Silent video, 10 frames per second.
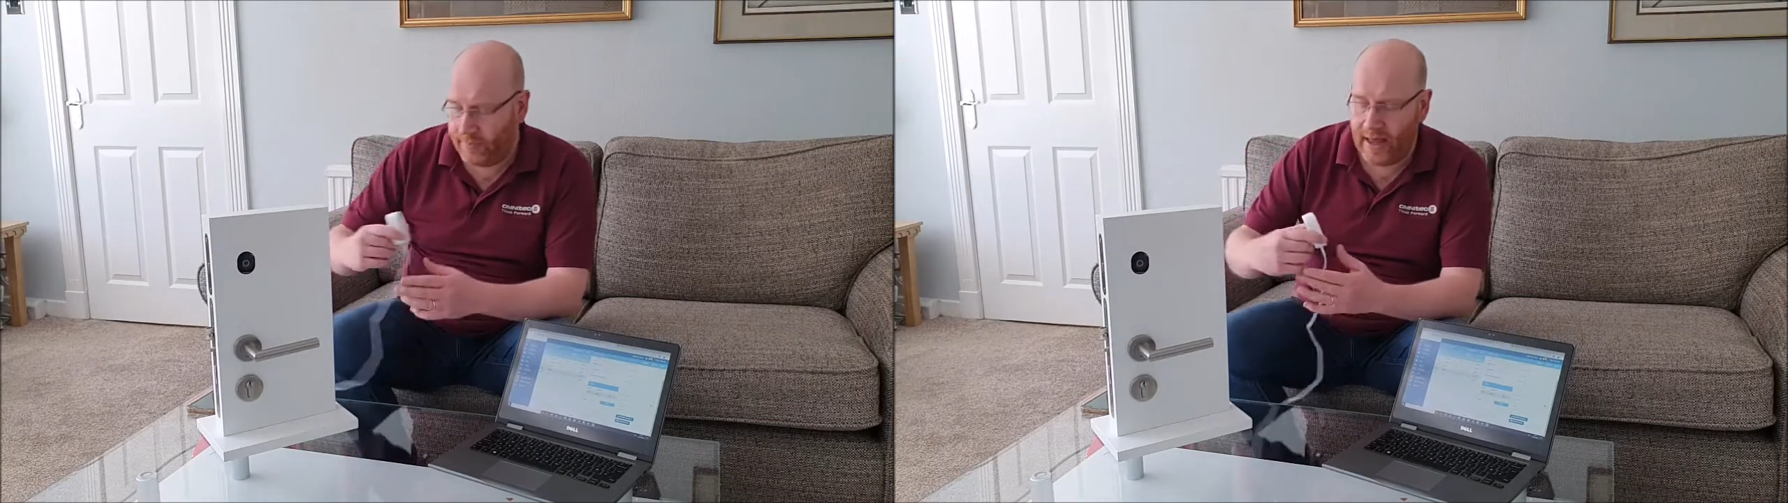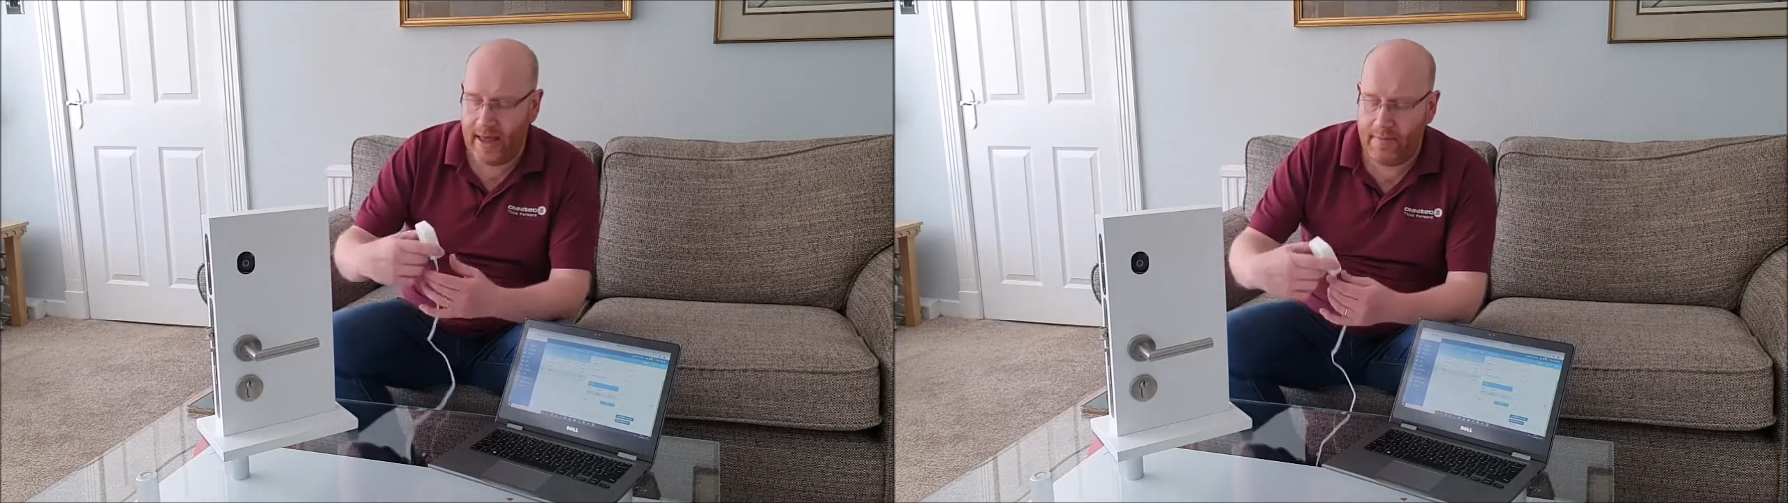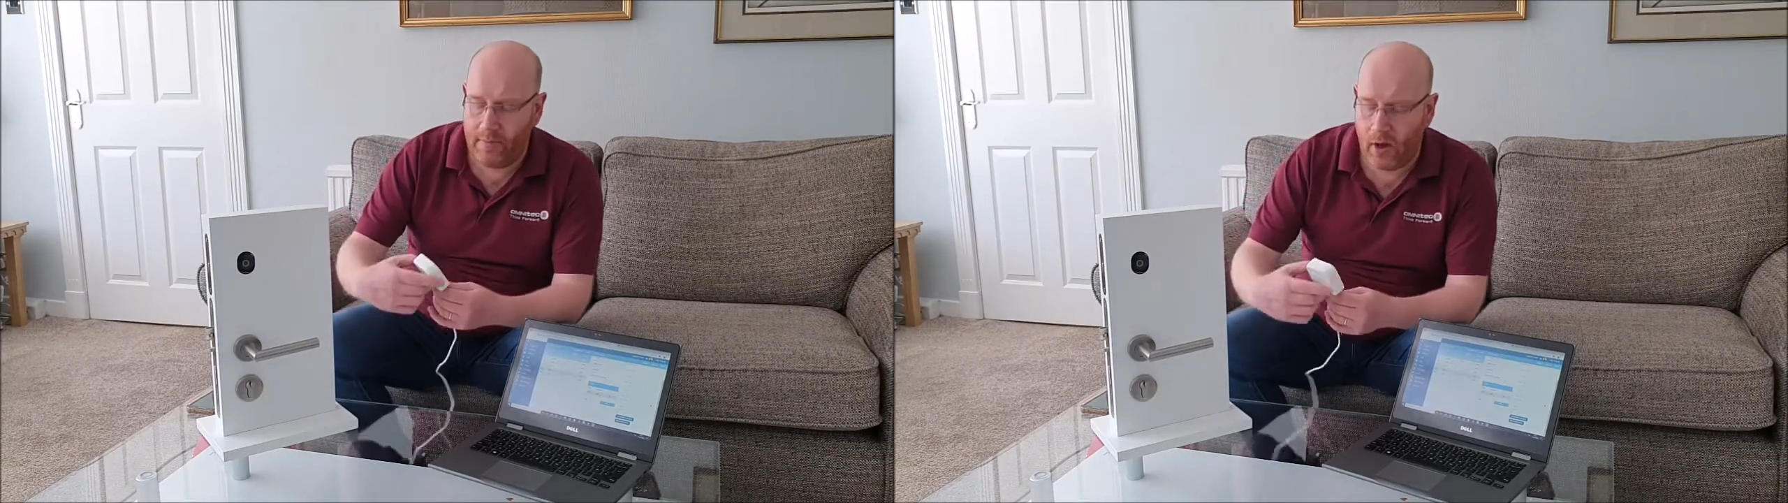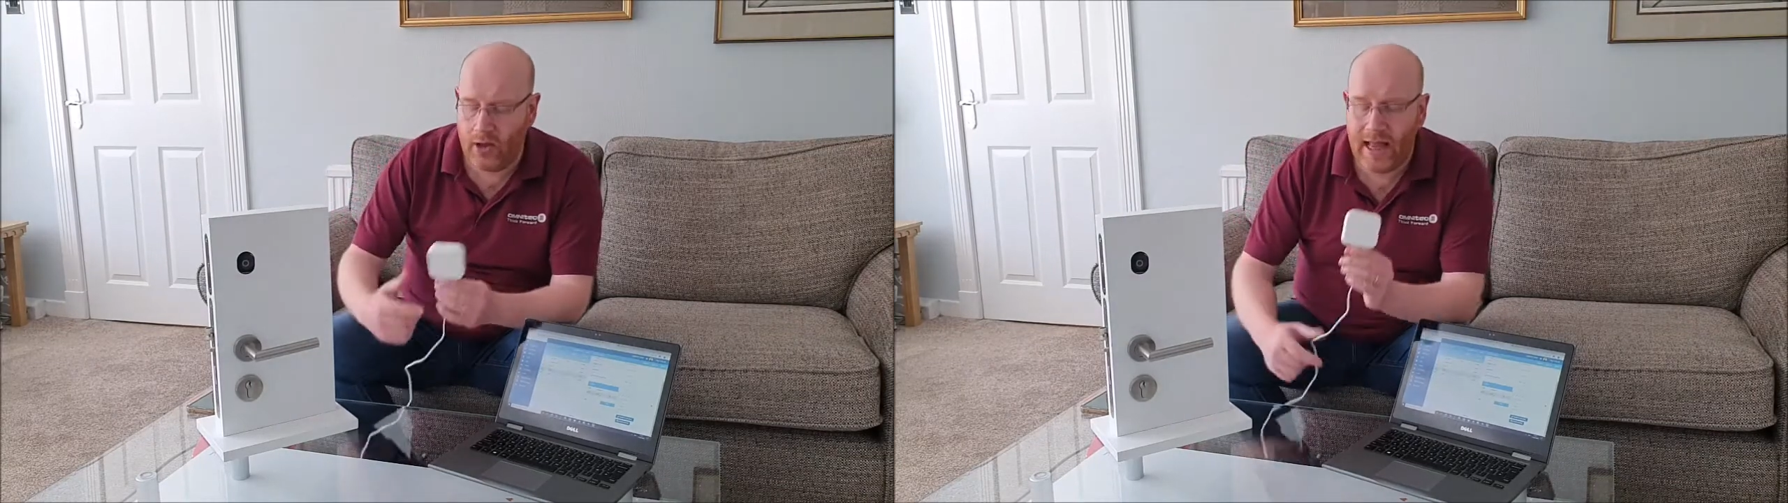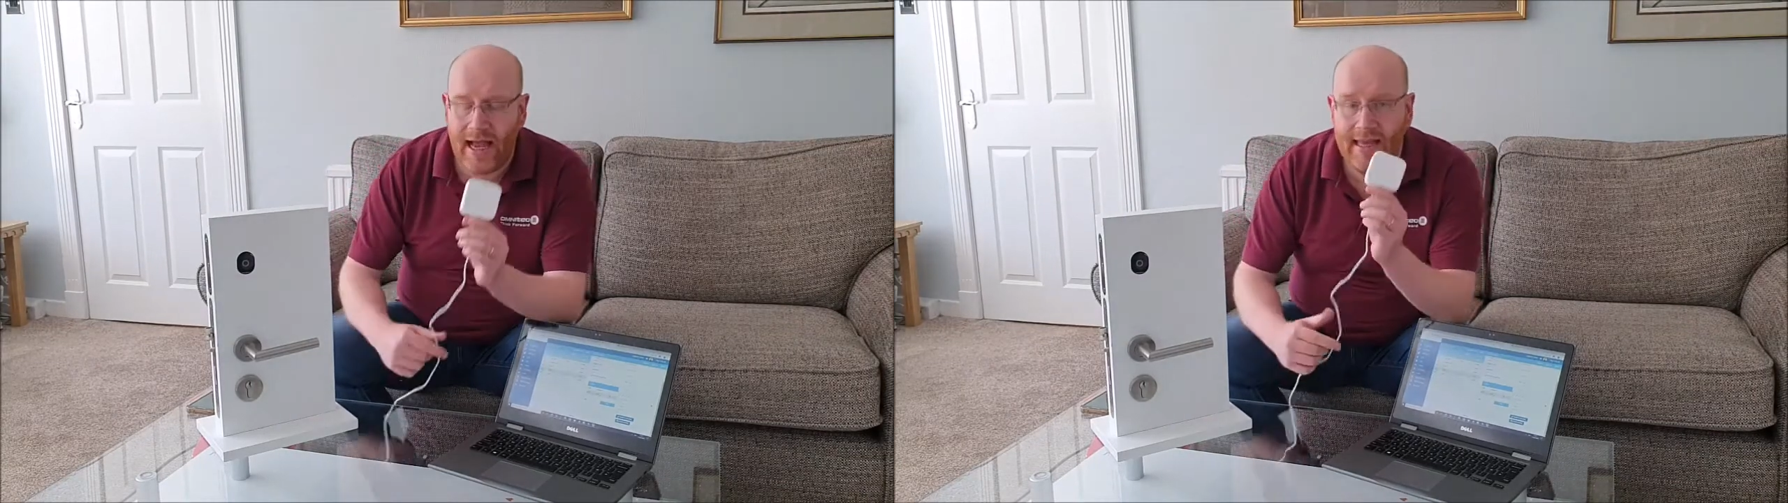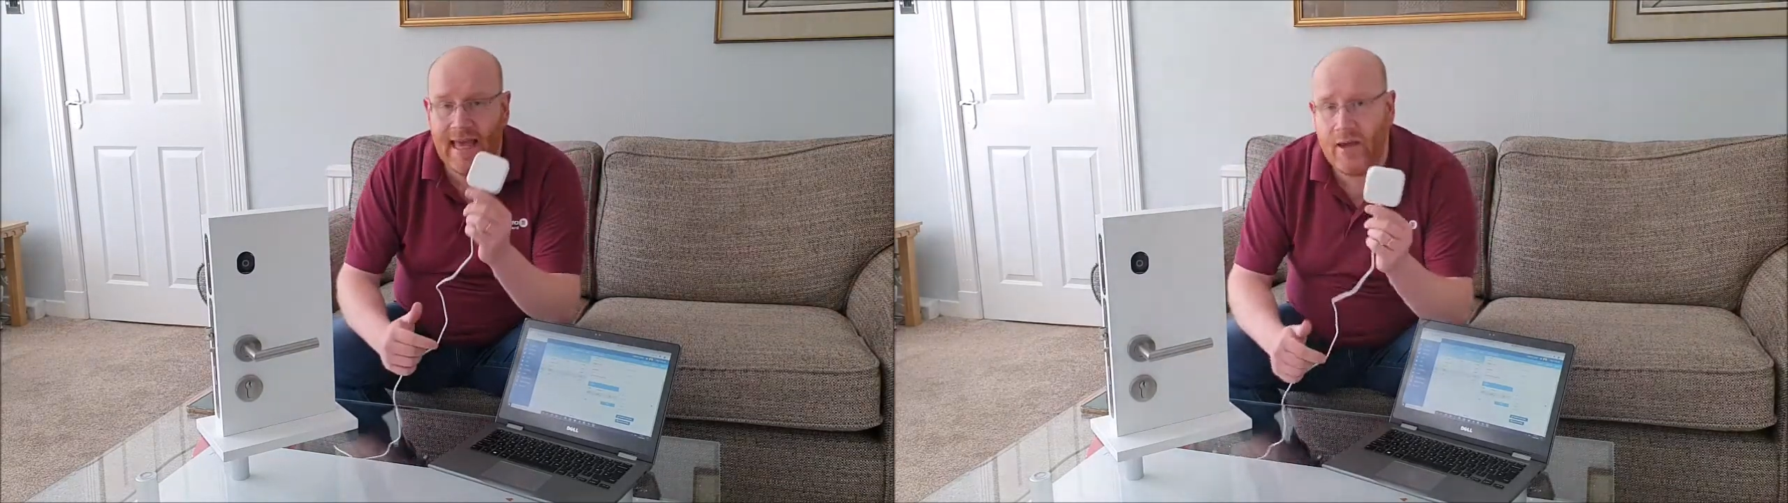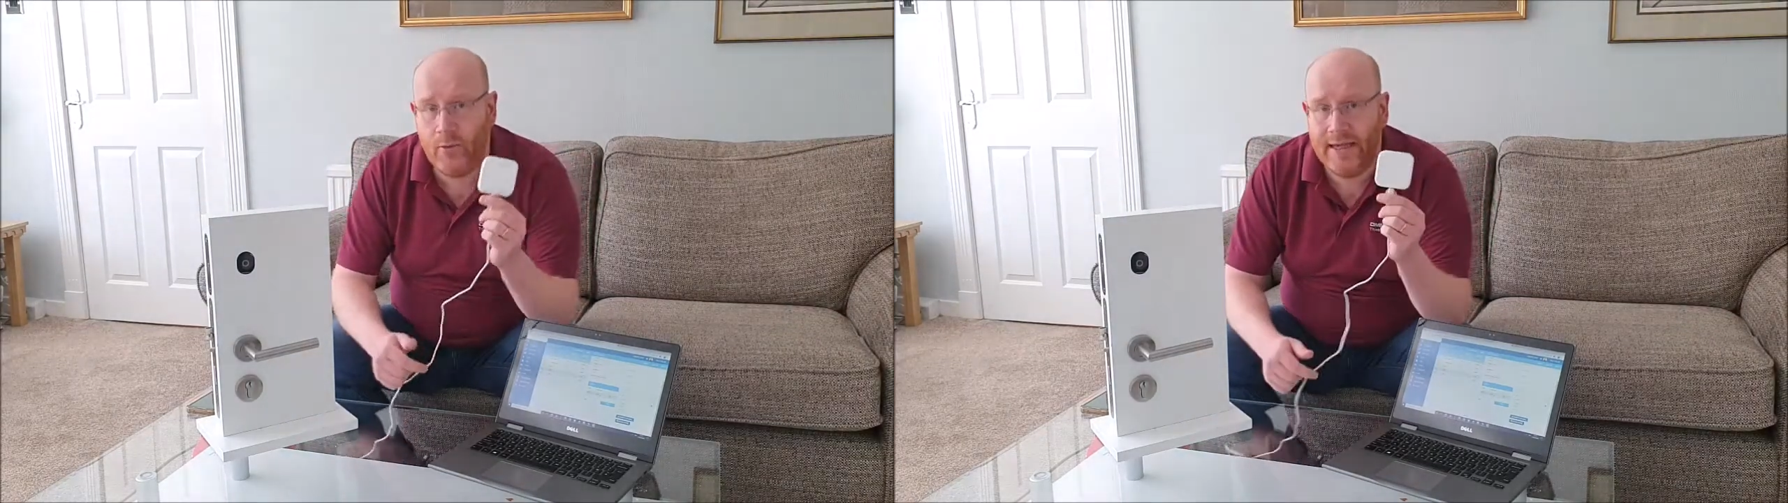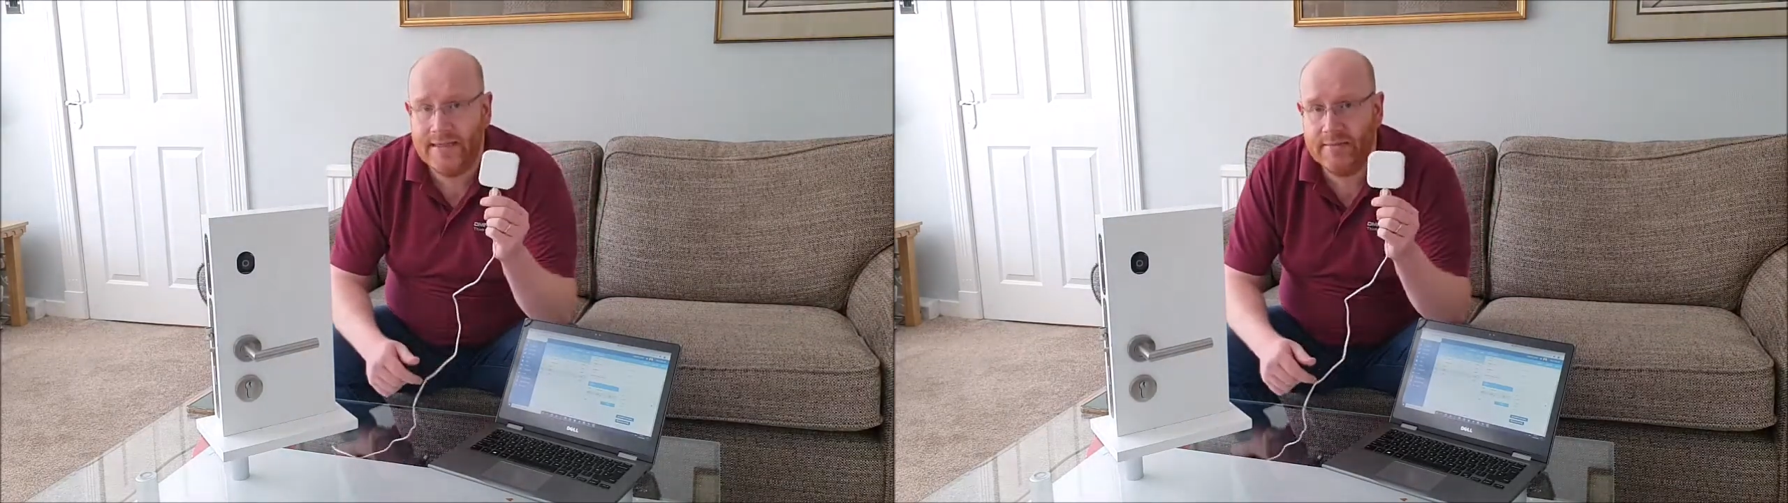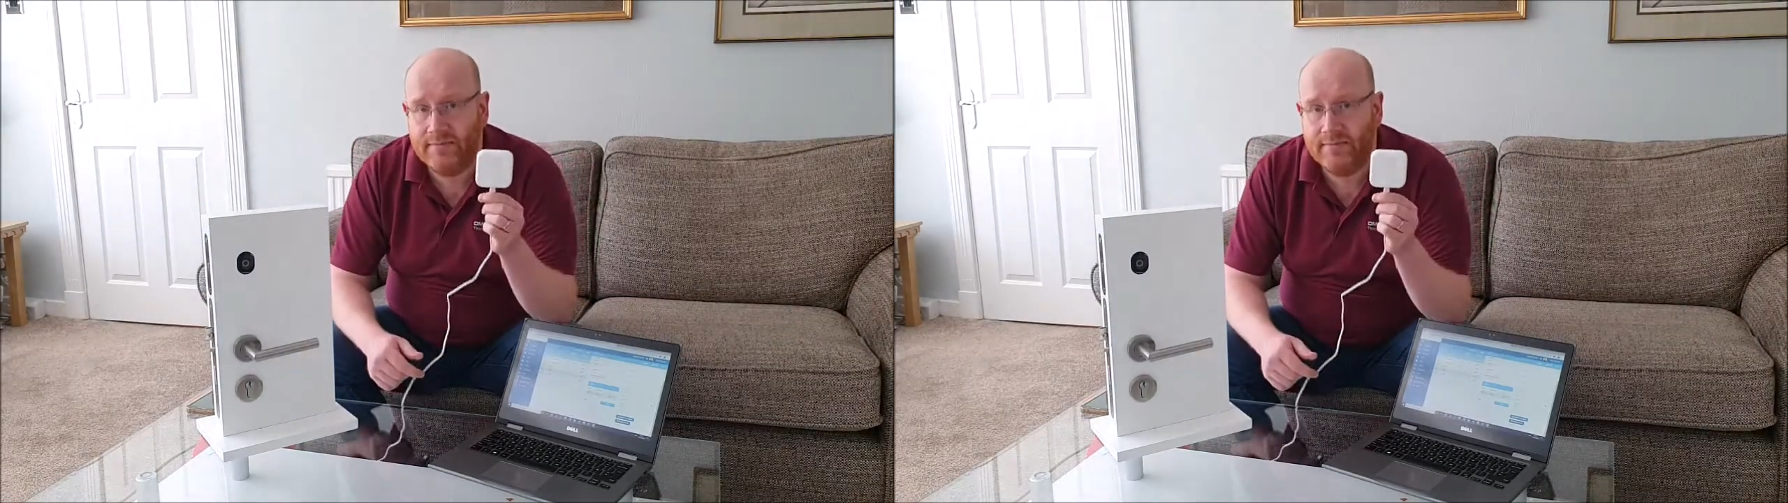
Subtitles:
online gateways.